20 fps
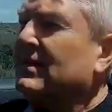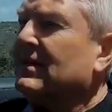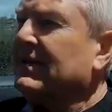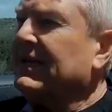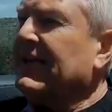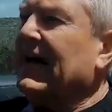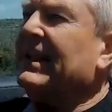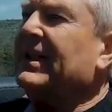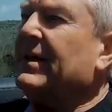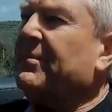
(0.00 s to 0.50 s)

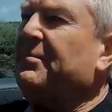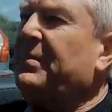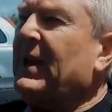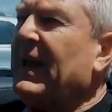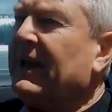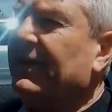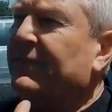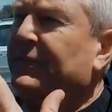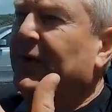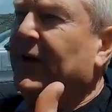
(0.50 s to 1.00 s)
The other
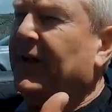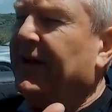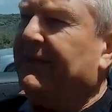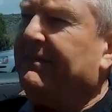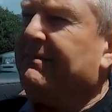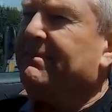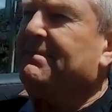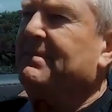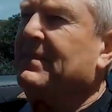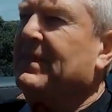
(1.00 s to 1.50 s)
benefit,
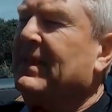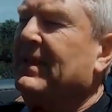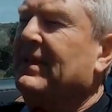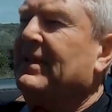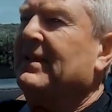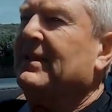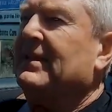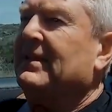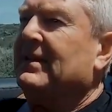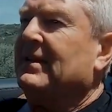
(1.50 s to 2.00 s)

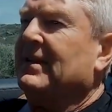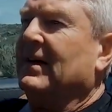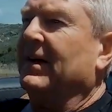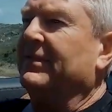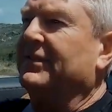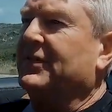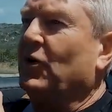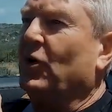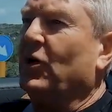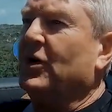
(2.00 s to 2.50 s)

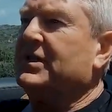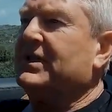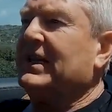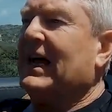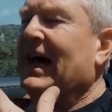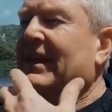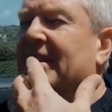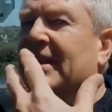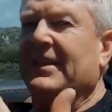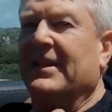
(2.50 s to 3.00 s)
of course,
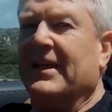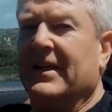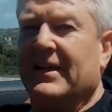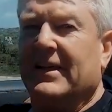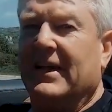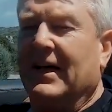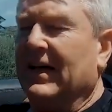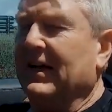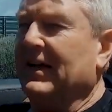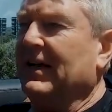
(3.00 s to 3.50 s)
other than
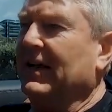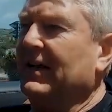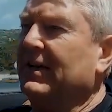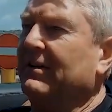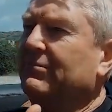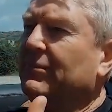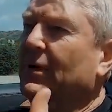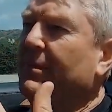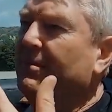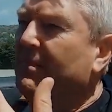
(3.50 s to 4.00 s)
a
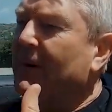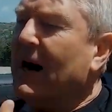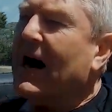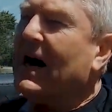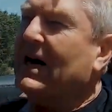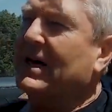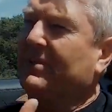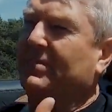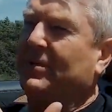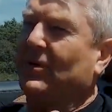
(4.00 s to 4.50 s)

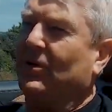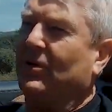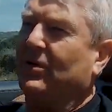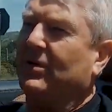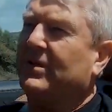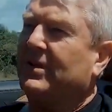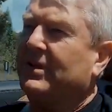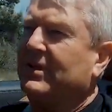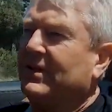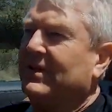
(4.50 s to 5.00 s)
remarkable
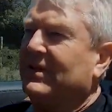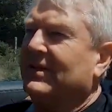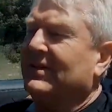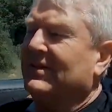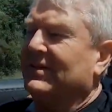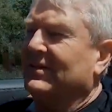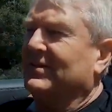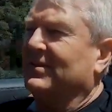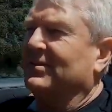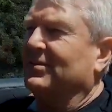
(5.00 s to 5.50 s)

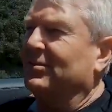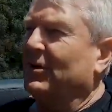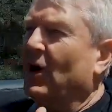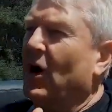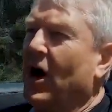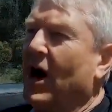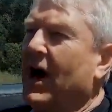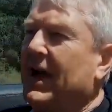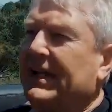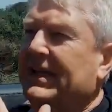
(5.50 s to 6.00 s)

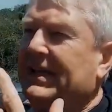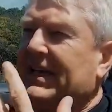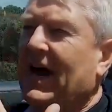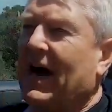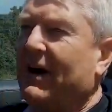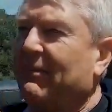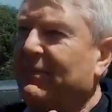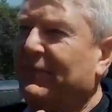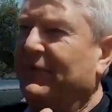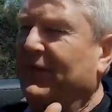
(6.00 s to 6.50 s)
ride
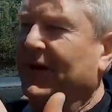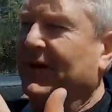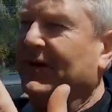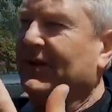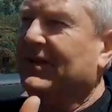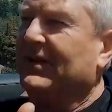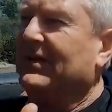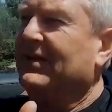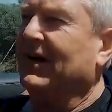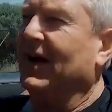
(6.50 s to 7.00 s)
comfort
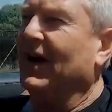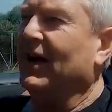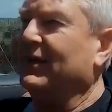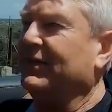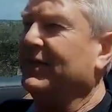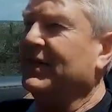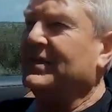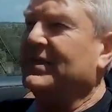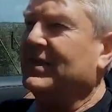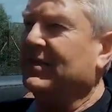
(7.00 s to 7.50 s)

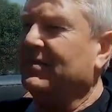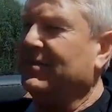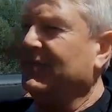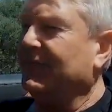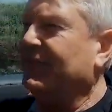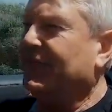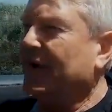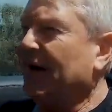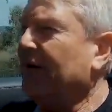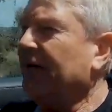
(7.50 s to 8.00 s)
over some
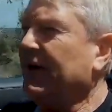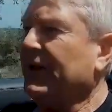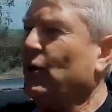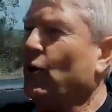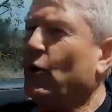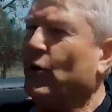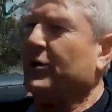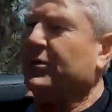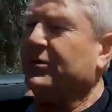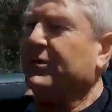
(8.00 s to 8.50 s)
very
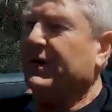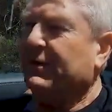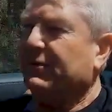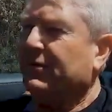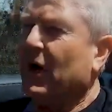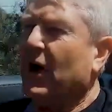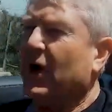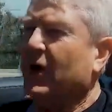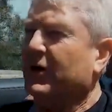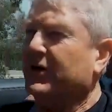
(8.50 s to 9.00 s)
ordinary
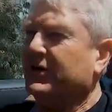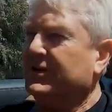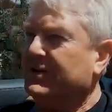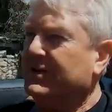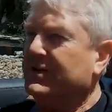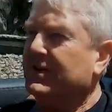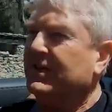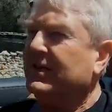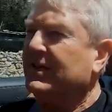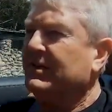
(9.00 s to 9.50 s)

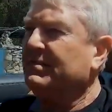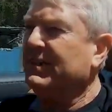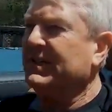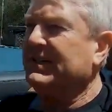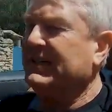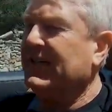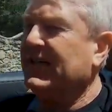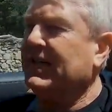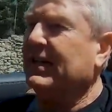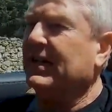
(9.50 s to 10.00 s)
roads,
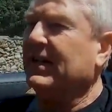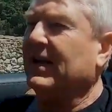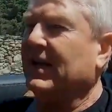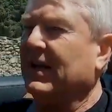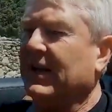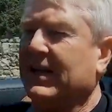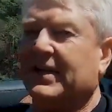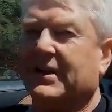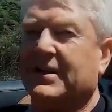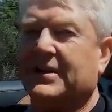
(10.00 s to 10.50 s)

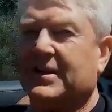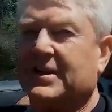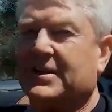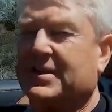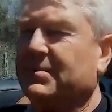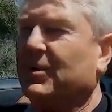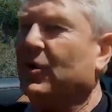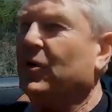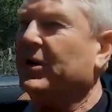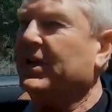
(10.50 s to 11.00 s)
particularly on this
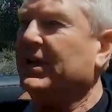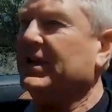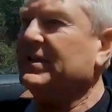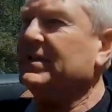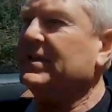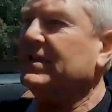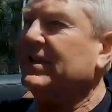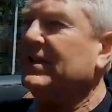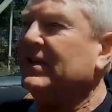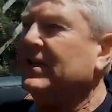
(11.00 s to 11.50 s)
morning's
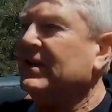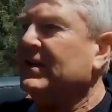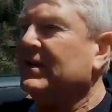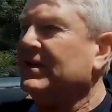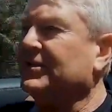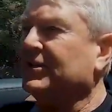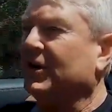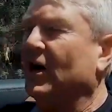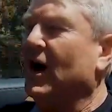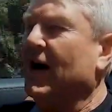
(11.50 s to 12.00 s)

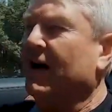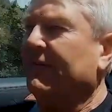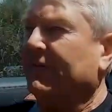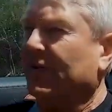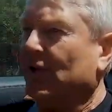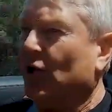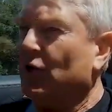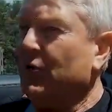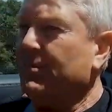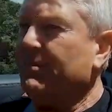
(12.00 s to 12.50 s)
drive
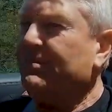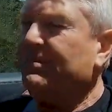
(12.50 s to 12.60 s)
loop,